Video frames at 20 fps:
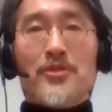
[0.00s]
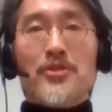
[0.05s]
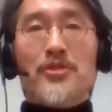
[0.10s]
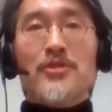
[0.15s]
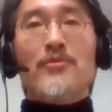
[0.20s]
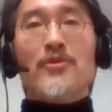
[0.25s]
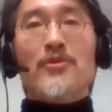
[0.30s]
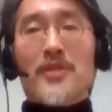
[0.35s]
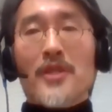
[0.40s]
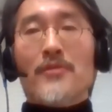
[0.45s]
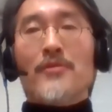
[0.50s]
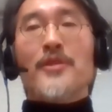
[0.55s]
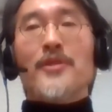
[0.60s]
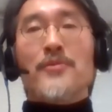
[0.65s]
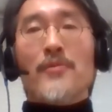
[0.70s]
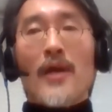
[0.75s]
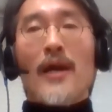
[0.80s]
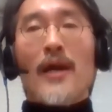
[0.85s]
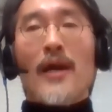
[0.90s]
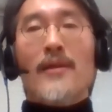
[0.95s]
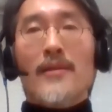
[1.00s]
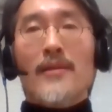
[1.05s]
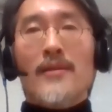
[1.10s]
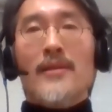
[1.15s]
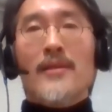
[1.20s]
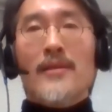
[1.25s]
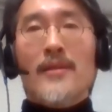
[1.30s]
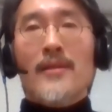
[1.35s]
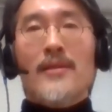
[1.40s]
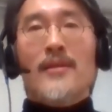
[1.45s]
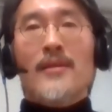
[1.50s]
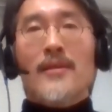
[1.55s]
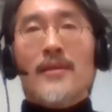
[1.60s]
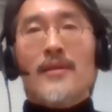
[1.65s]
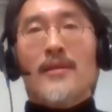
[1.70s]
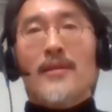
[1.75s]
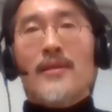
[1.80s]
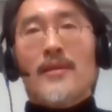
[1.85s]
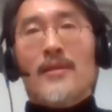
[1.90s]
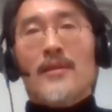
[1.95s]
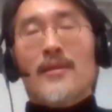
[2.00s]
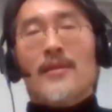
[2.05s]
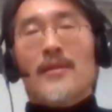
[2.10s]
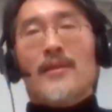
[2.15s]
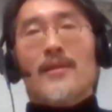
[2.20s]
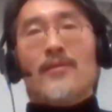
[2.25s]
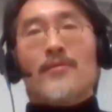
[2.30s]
why Egypt was interested in Japanese